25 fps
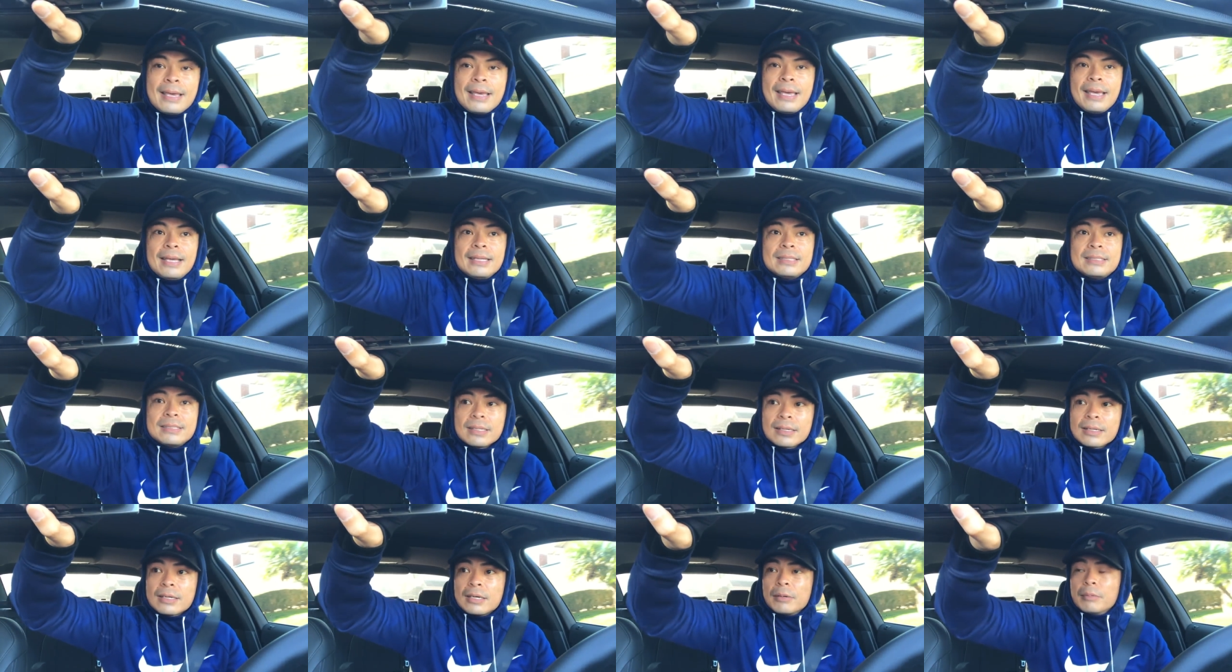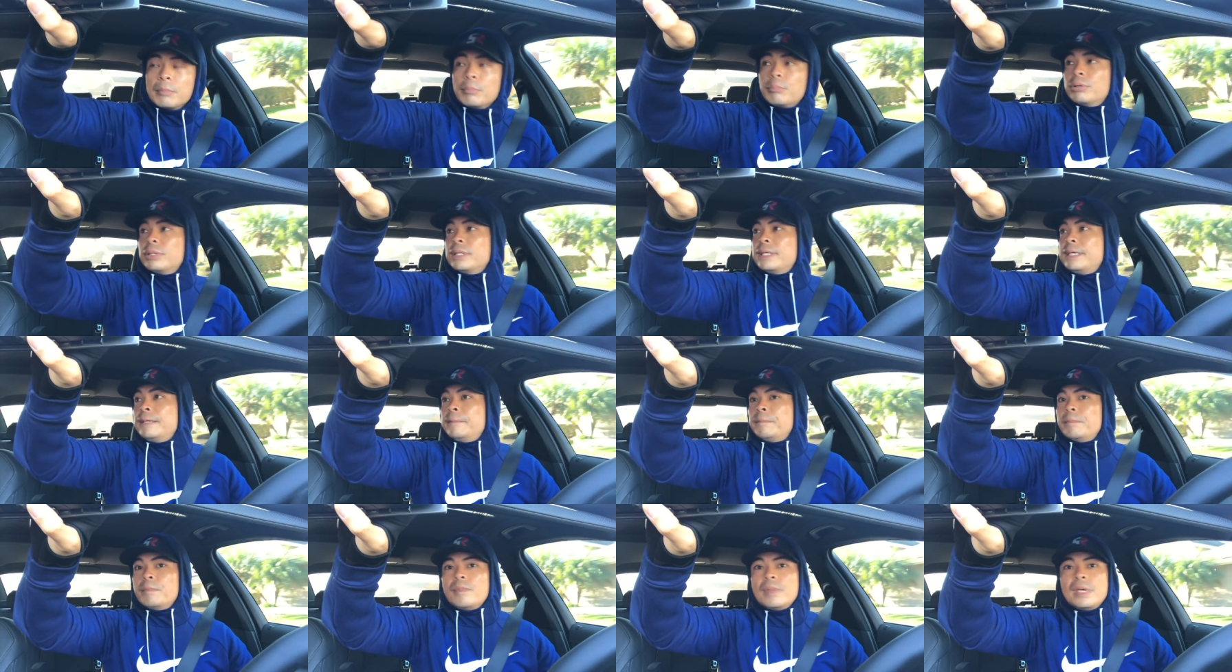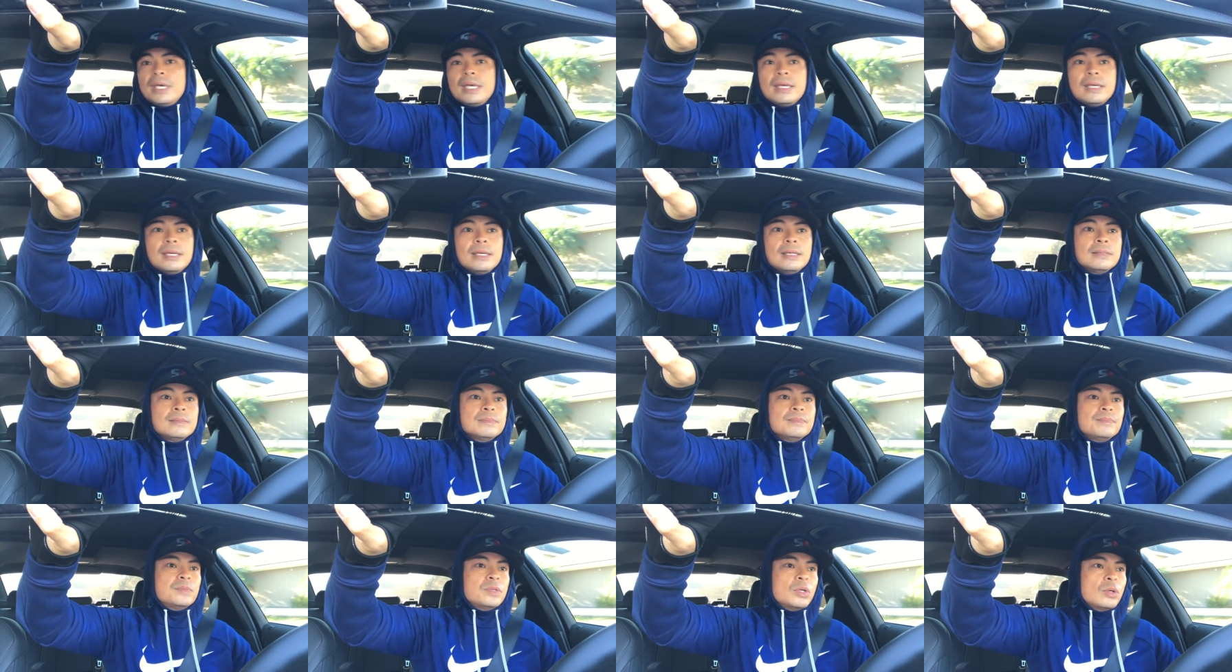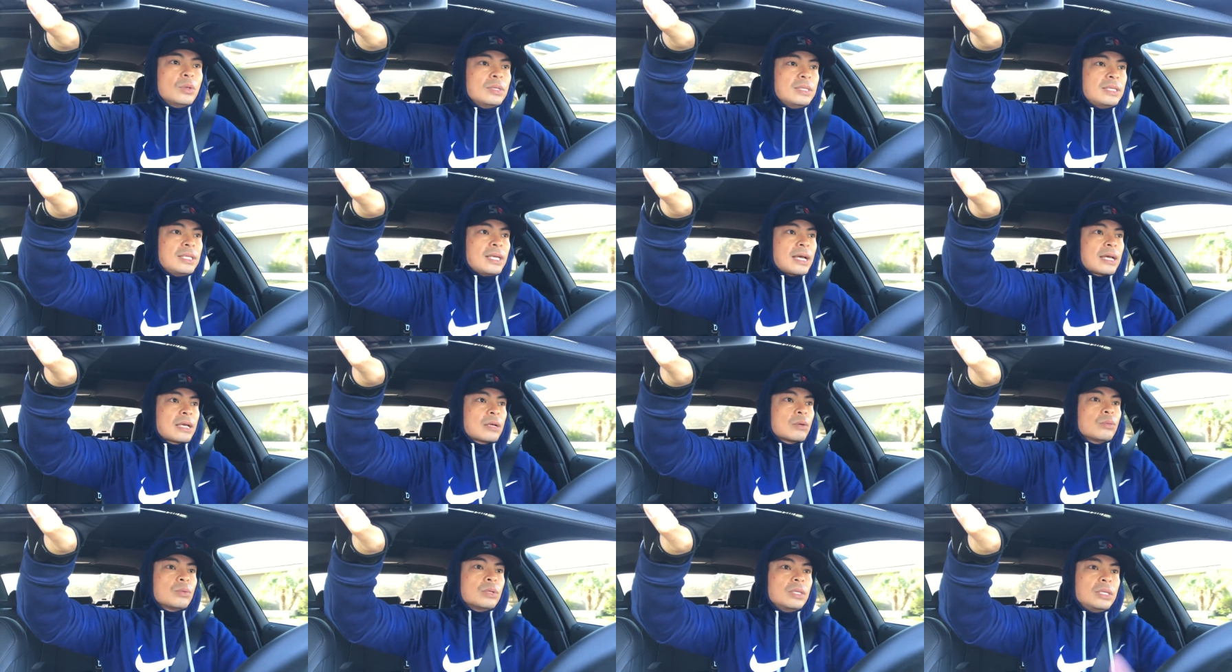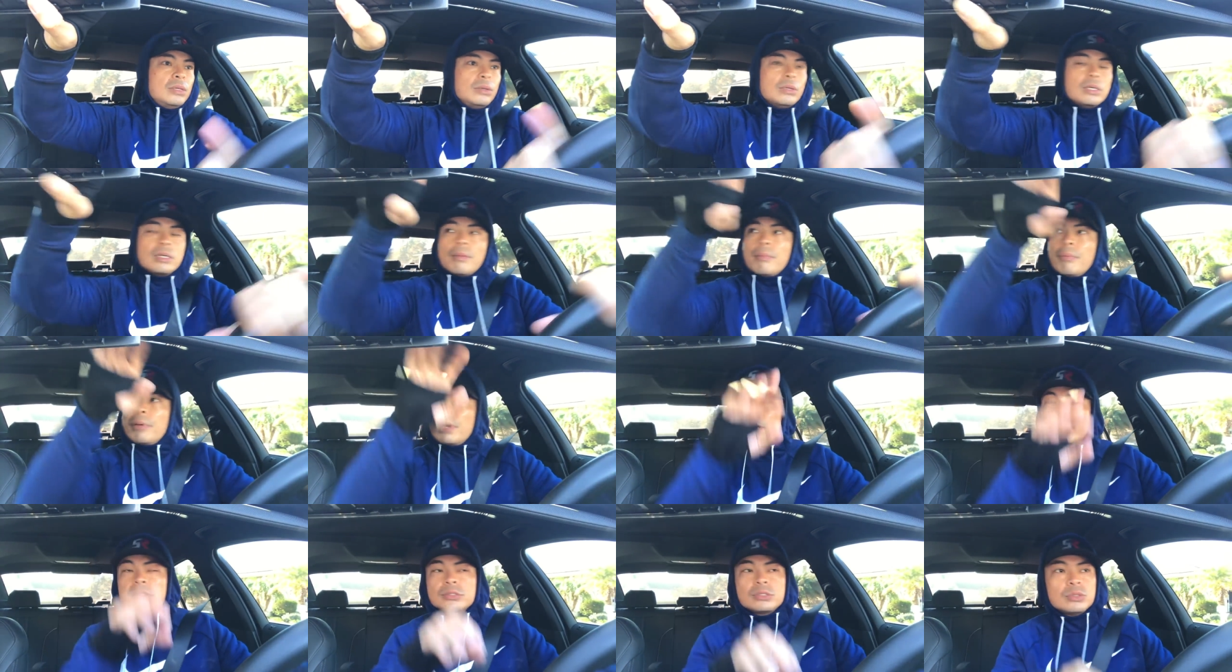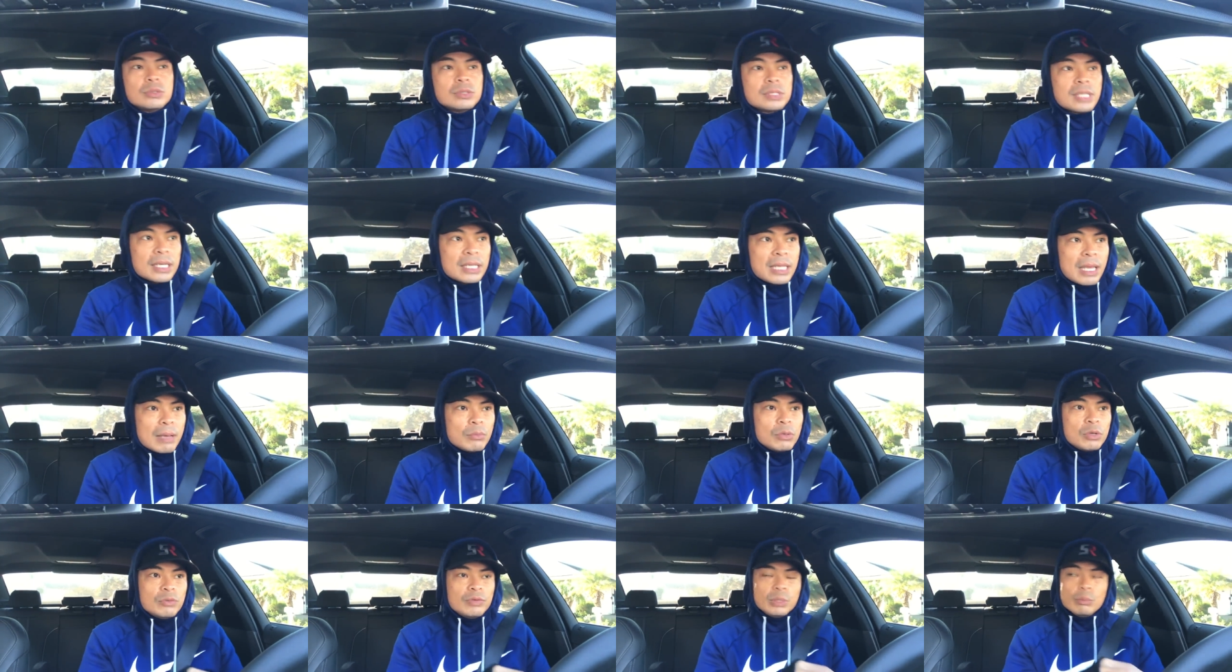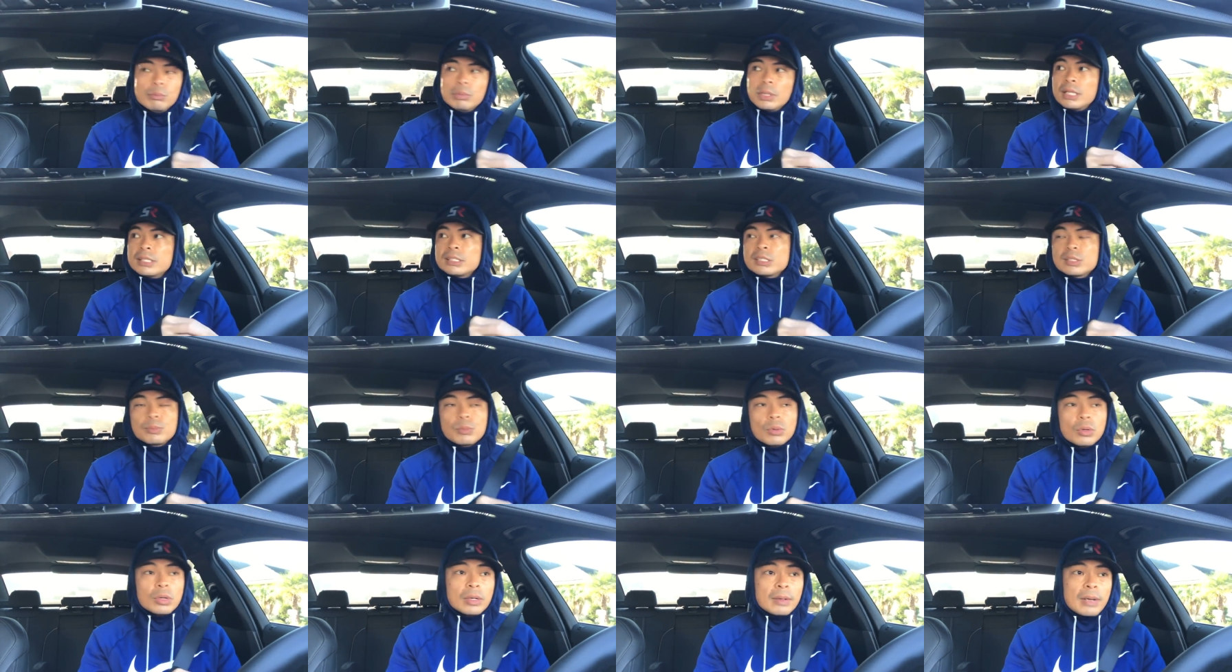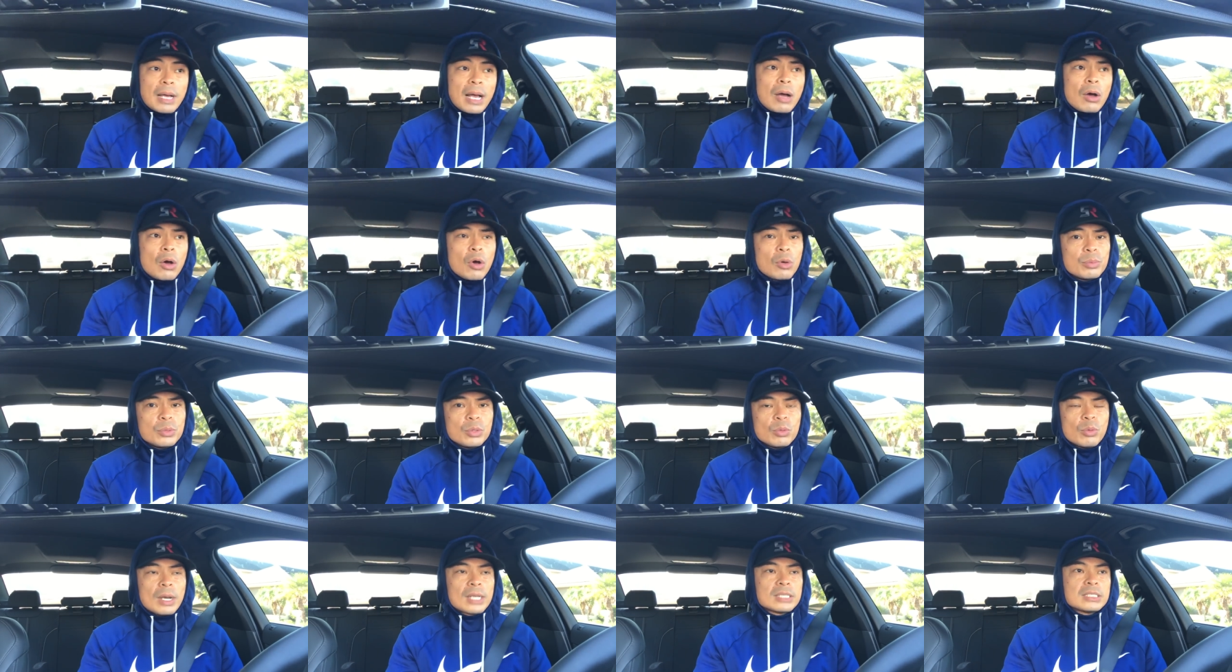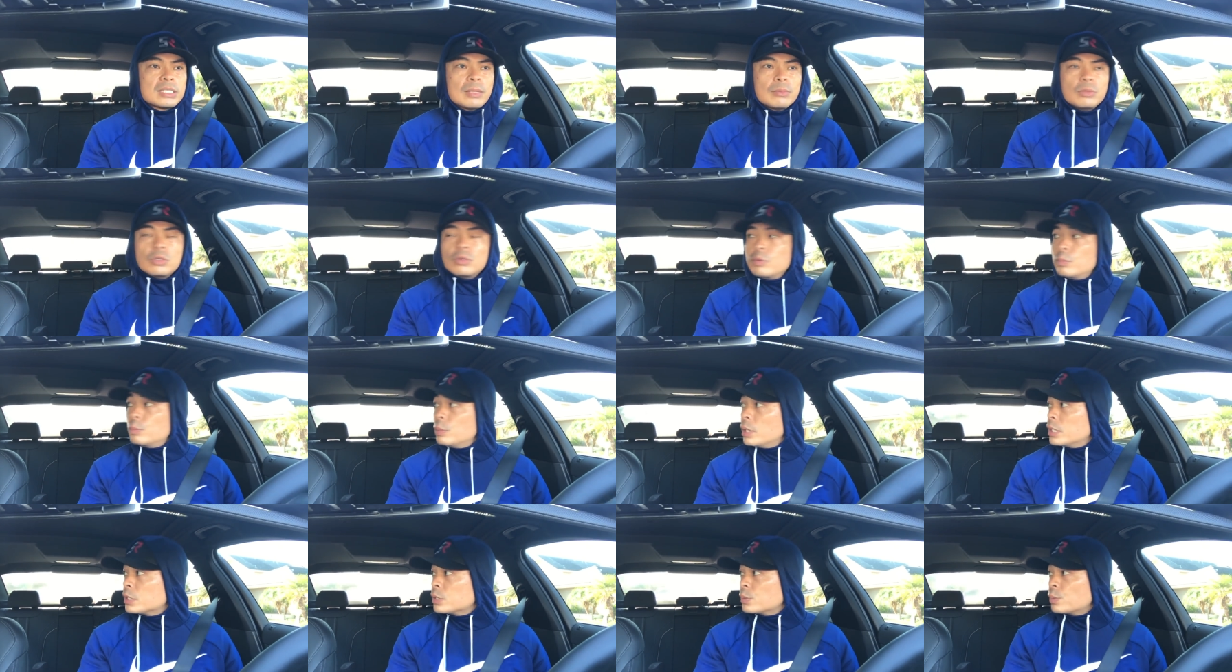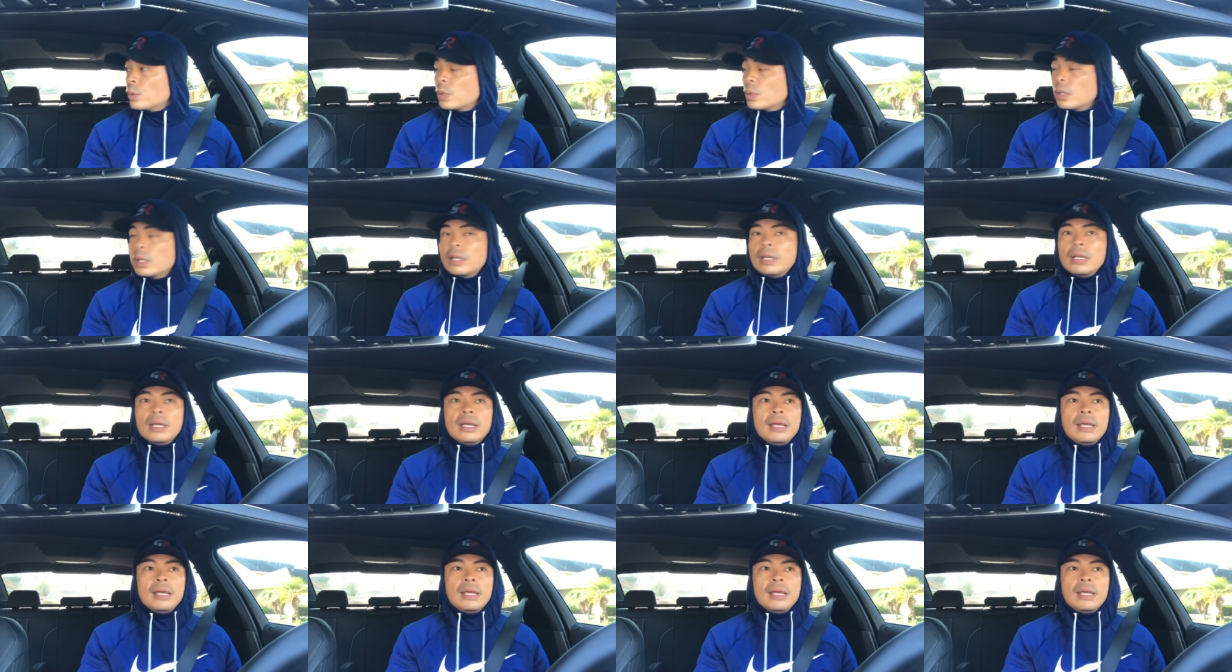It's a complete, man. The only thing I could really compare it to is like that movie Bloodsport. I hope you watch that movie Bloodsport.